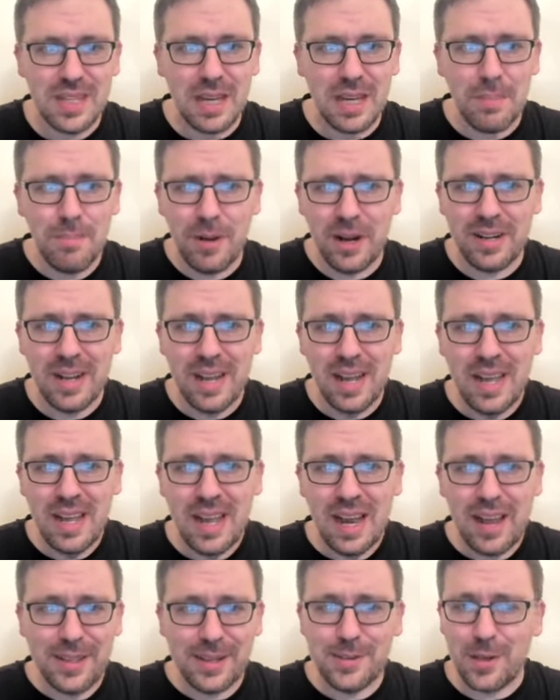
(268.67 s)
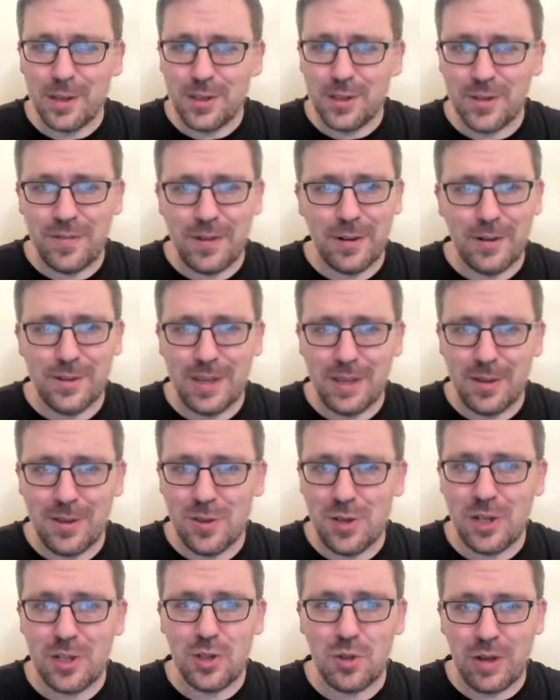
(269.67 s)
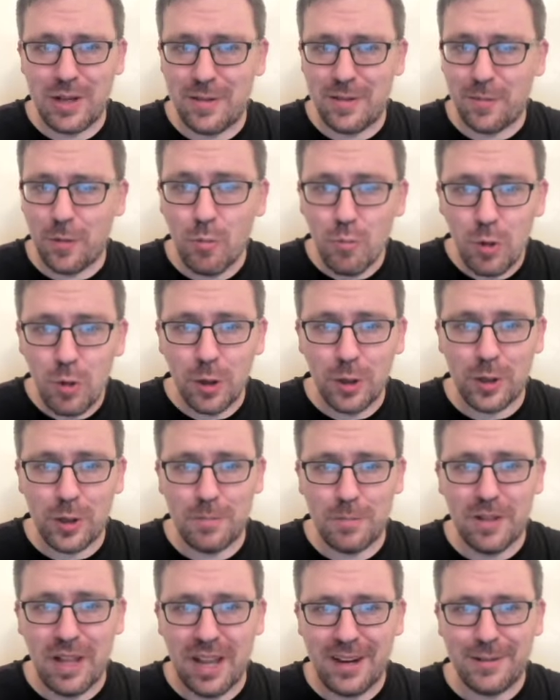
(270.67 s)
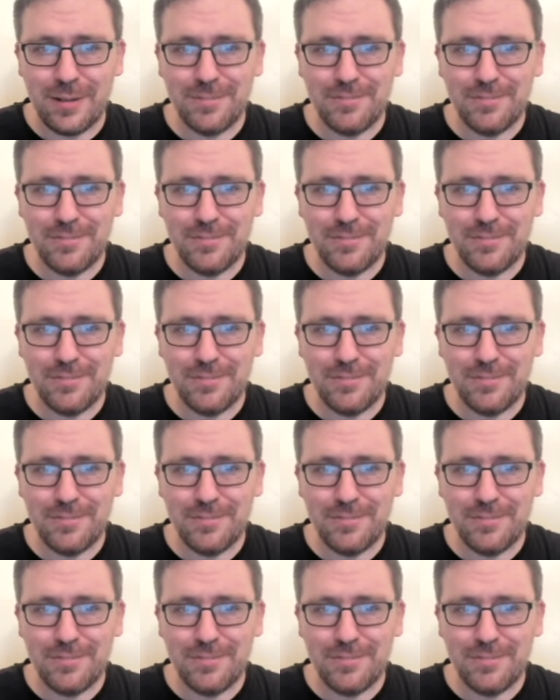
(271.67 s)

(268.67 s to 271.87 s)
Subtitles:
But I think it's also fair to say the Jets traded for a really good player.